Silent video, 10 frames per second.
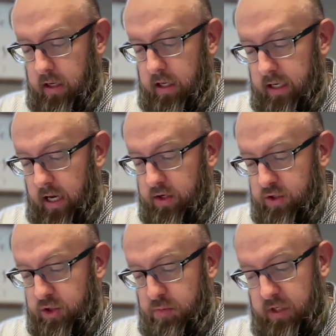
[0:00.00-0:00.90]
and not
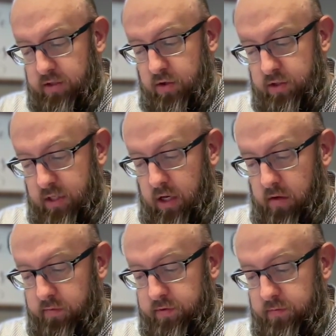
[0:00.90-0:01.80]
just please
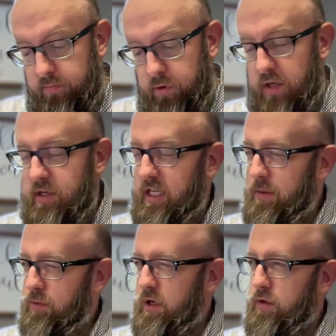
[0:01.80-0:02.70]
ourselves. So as I
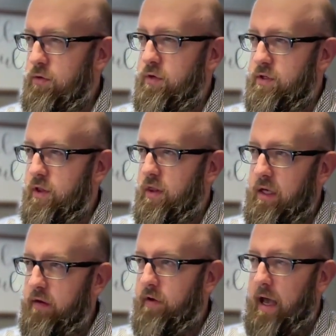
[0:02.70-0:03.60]
keep reading through this,
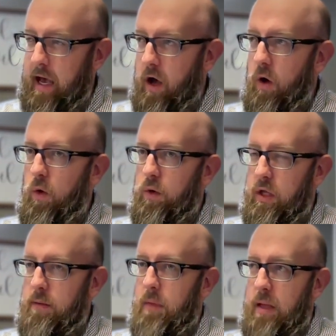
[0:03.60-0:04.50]
think of how
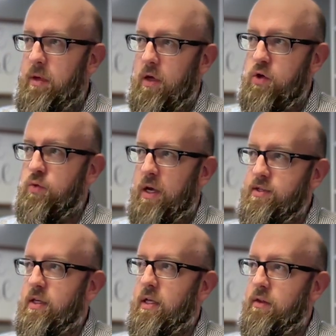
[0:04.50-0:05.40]
he may be
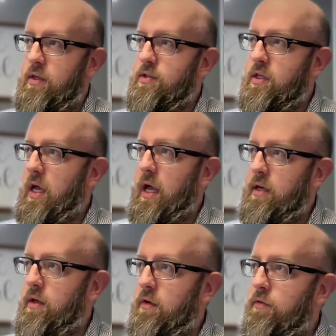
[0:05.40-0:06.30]
addressing this
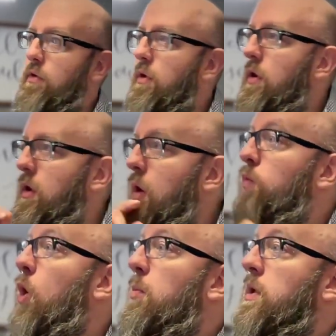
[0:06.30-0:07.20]
kind of
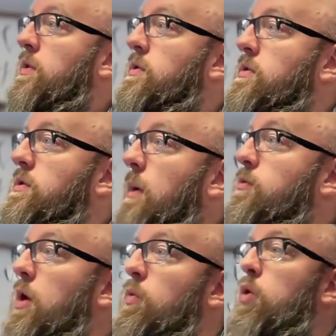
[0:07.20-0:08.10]
Romans. I'm
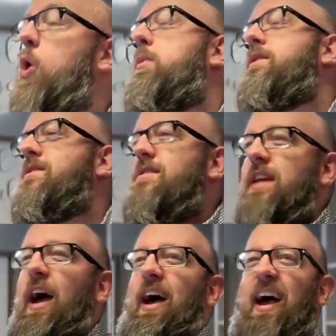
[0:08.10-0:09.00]
sorry, oh, Romans. Oh, okay.